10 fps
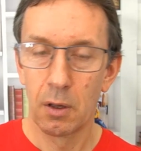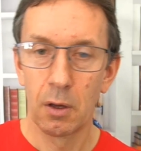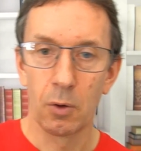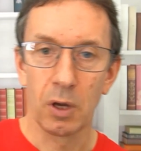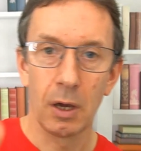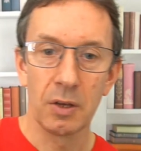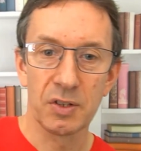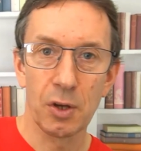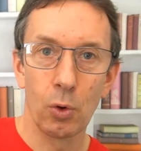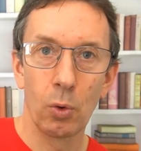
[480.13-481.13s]
Okay,
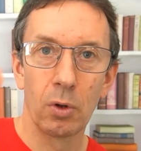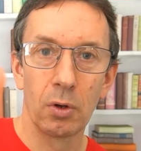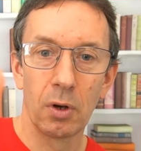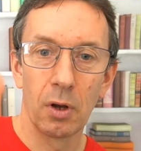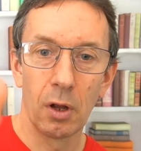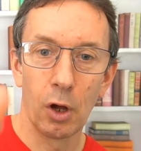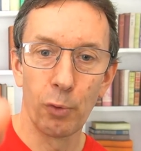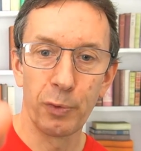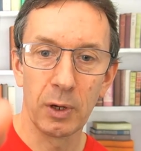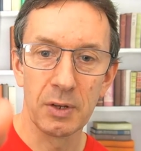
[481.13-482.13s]
so
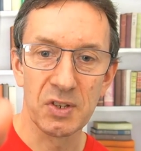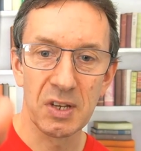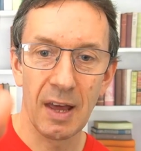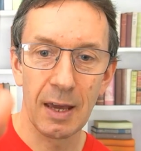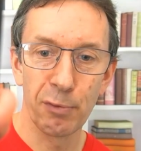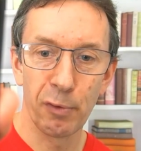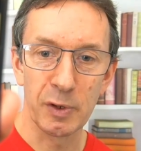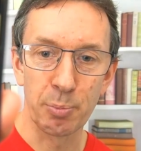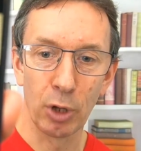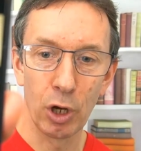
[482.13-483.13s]
hopefully you can see that even if
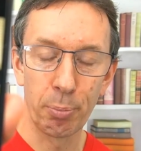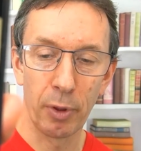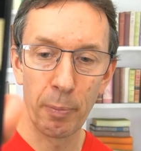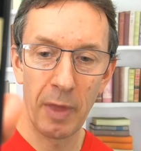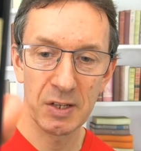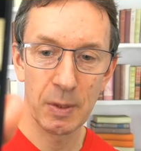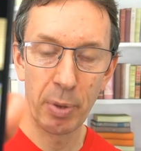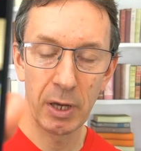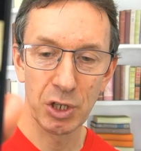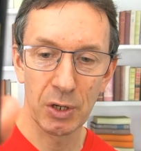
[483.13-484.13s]
it's blurred, but that's the
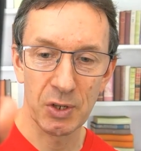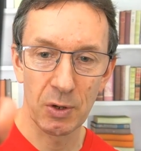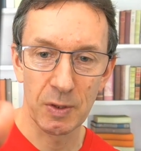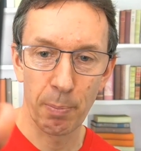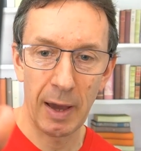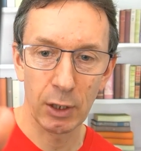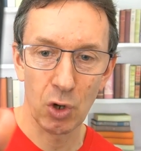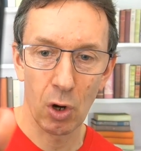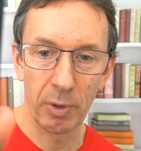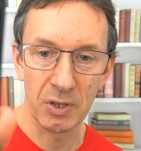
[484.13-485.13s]
picture. So it's the
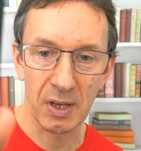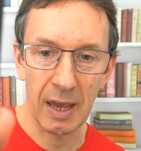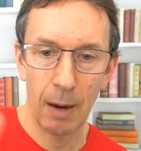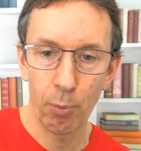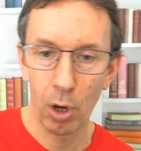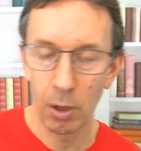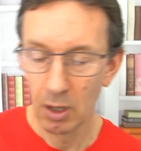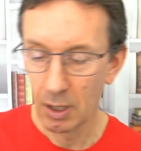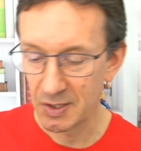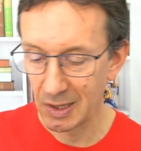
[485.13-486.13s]
backdrop, it's the camera,
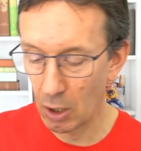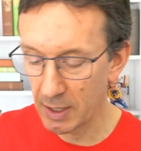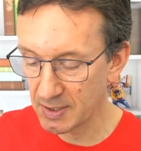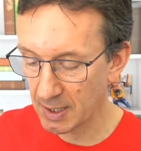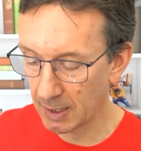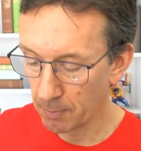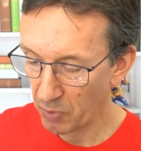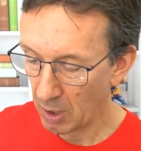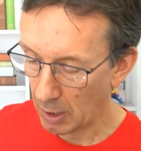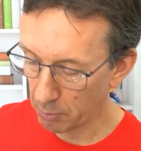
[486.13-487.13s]
it's lighting.
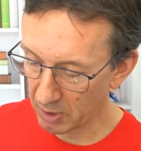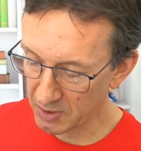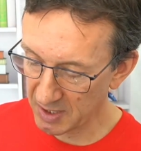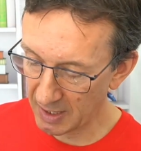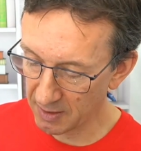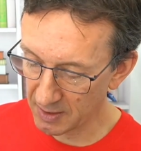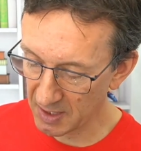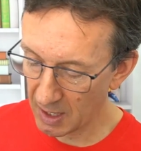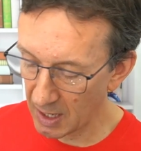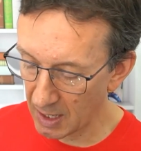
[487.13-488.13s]
I'm going to send
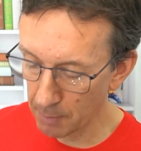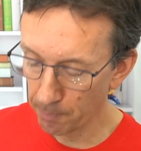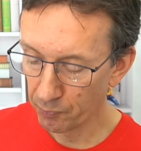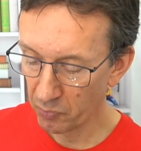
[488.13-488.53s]
this in